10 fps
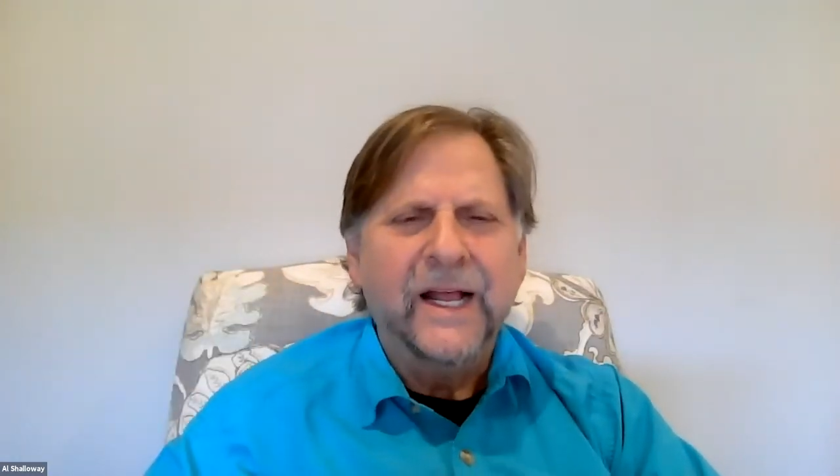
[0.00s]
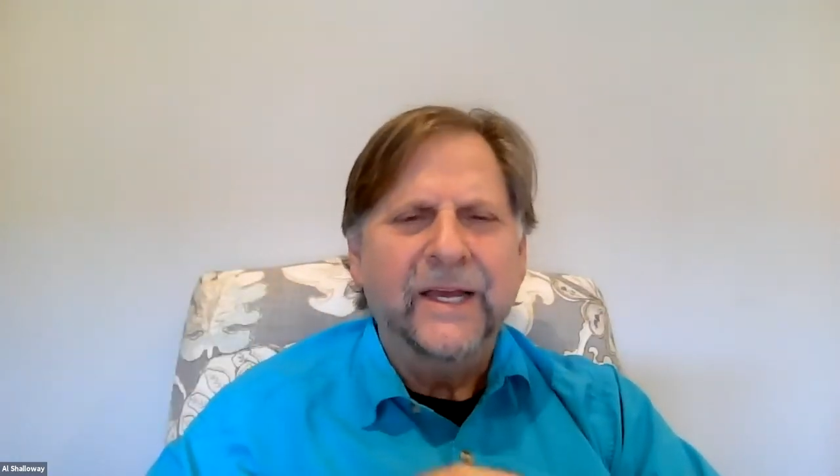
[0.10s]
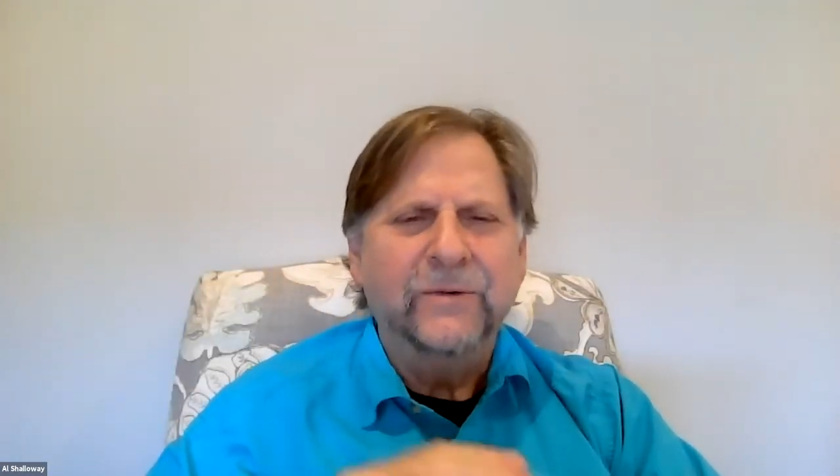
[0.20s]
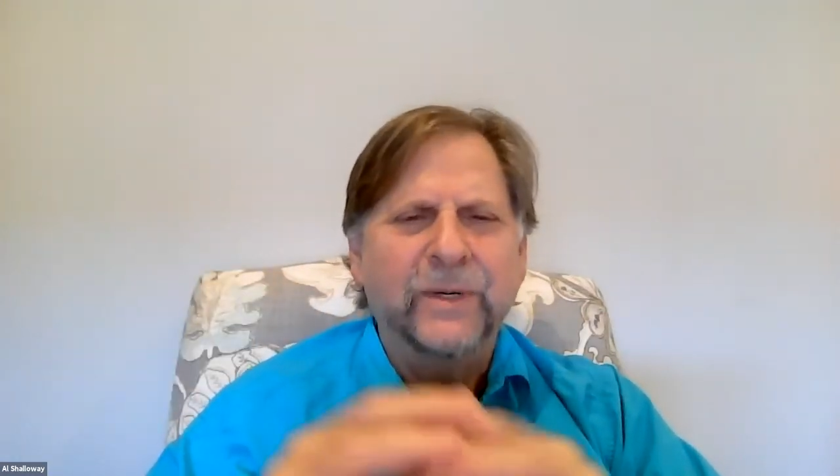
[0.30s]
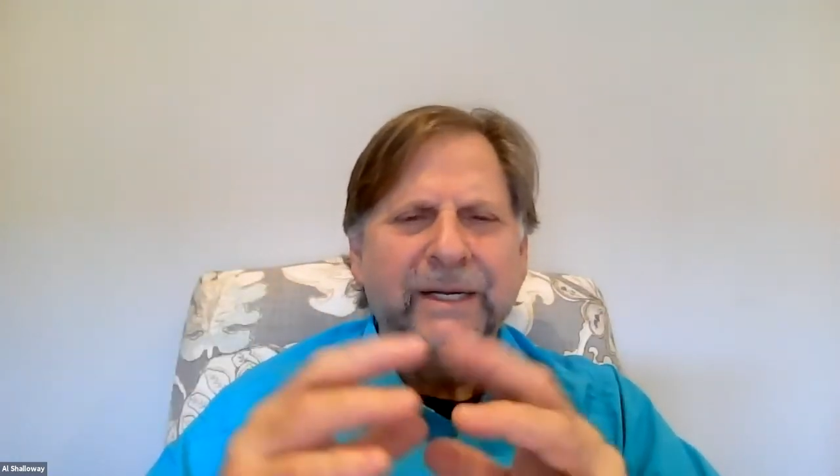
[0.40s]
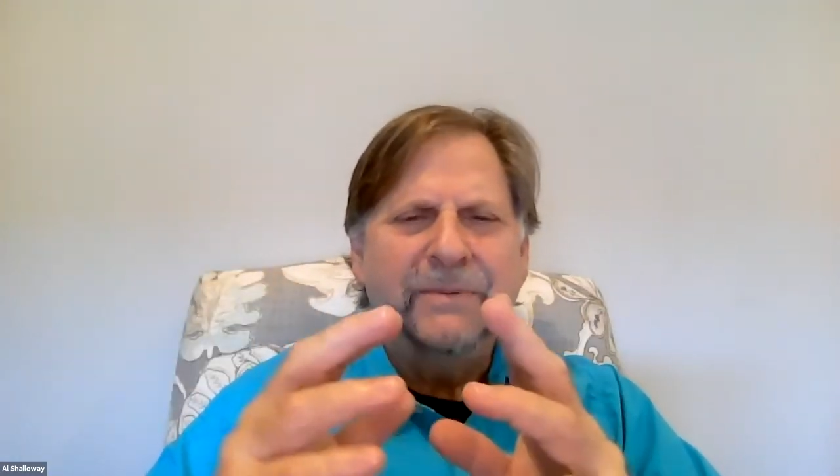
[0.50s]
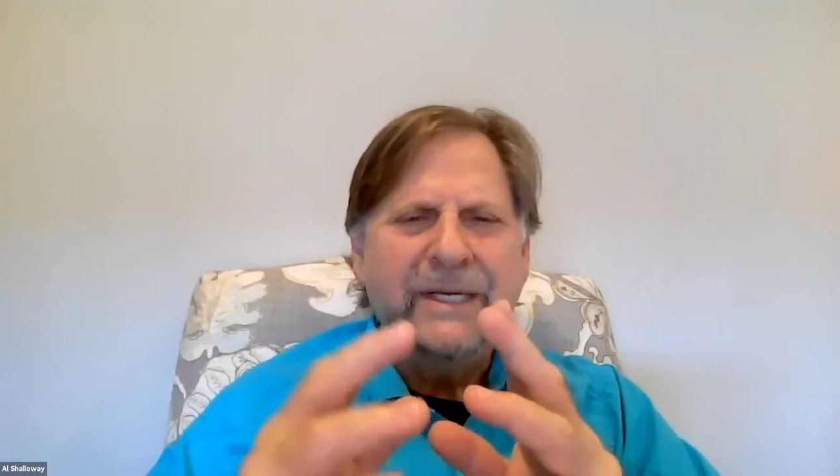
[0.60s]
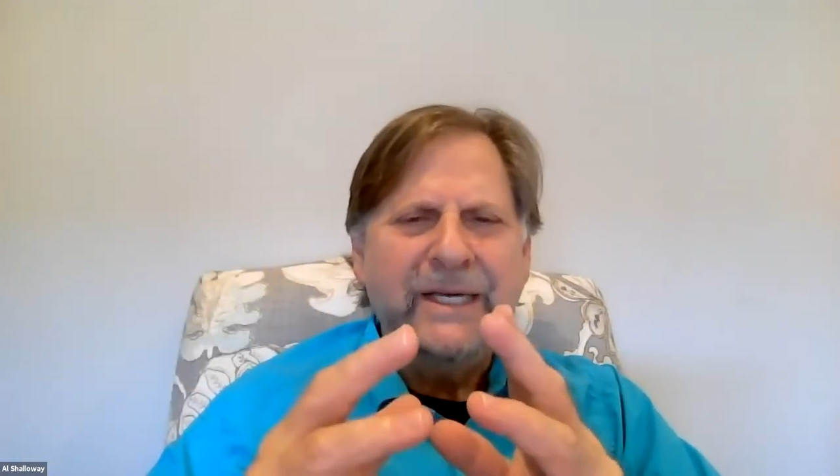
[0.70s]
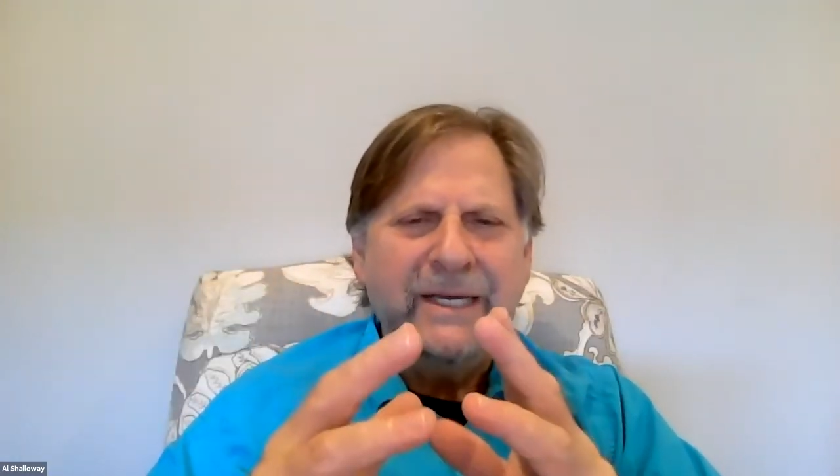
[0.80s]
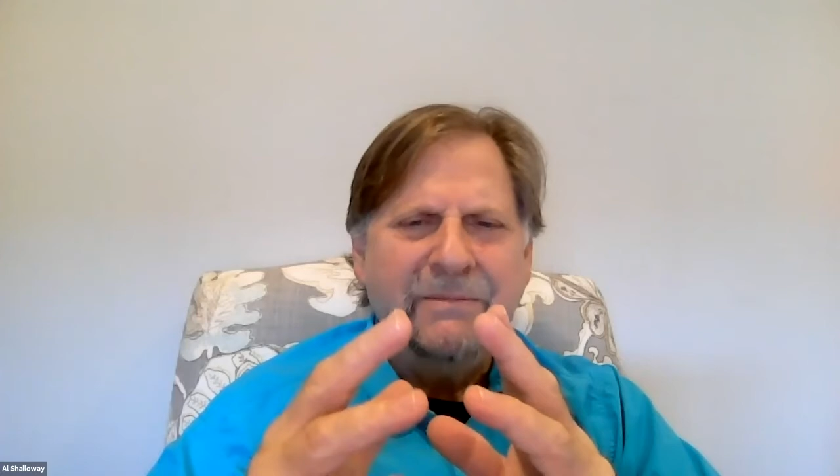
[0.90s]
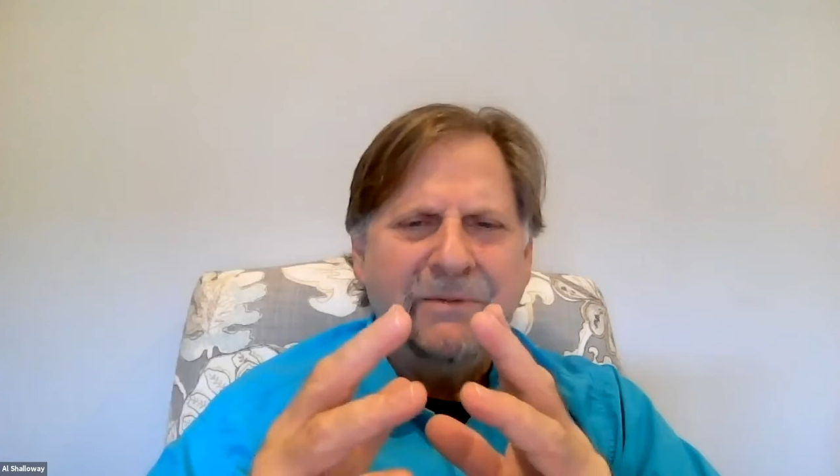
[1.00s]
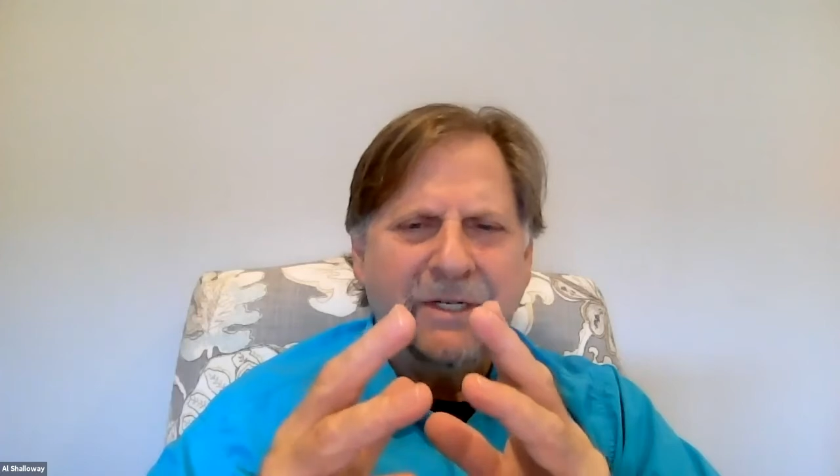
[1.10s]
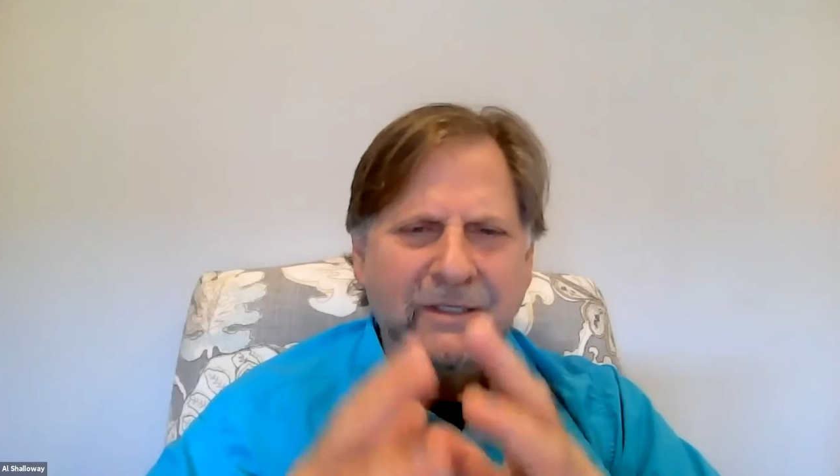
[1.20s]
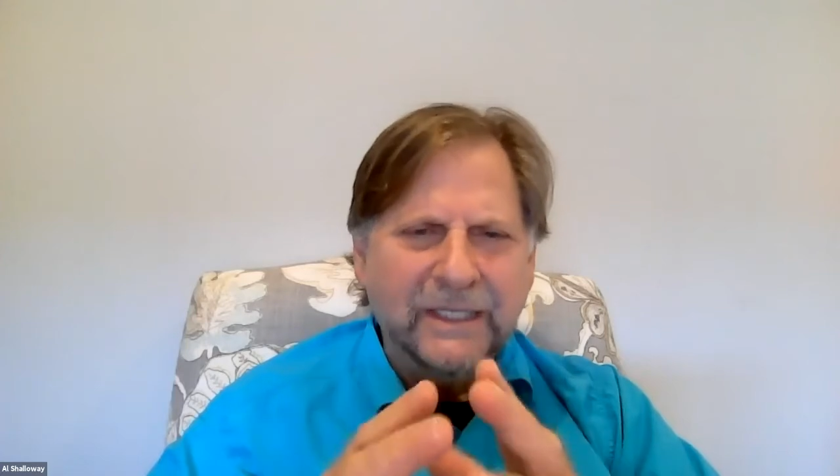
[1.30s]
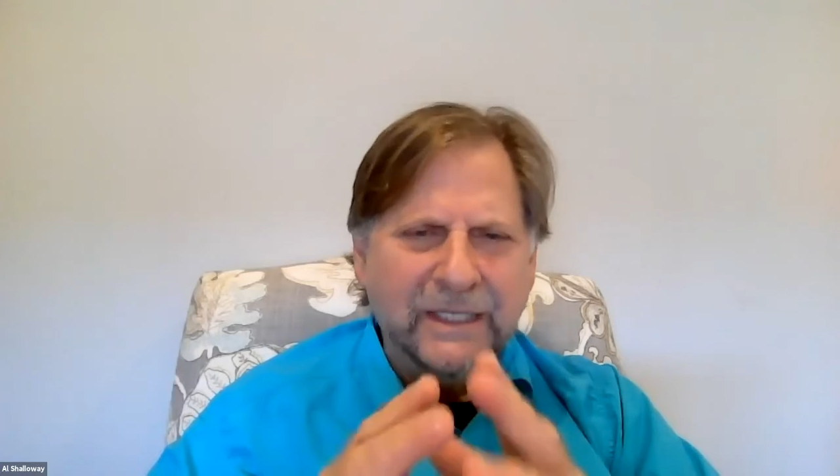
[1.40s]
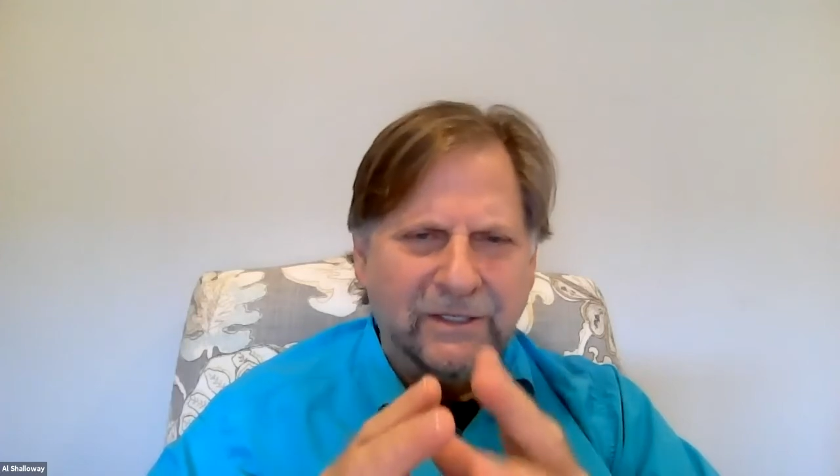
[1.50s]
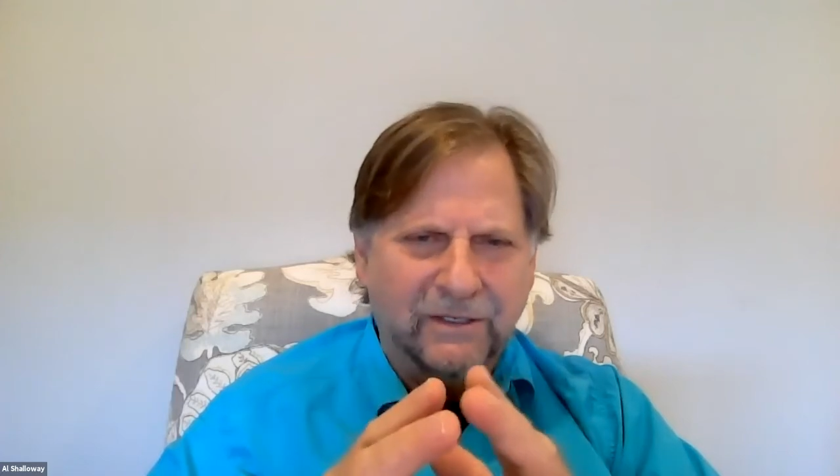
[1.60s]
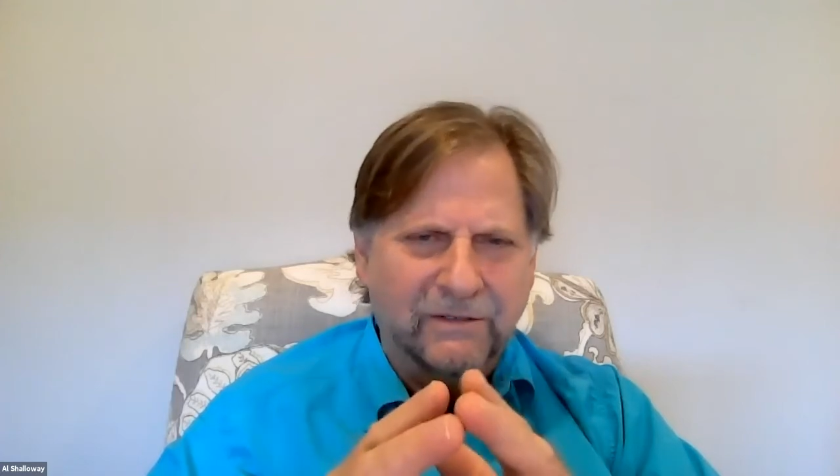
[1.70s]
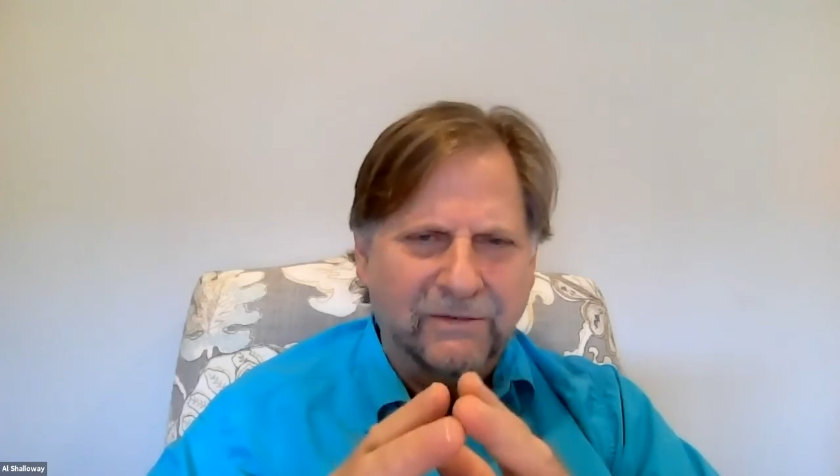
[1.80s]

And when it became clear,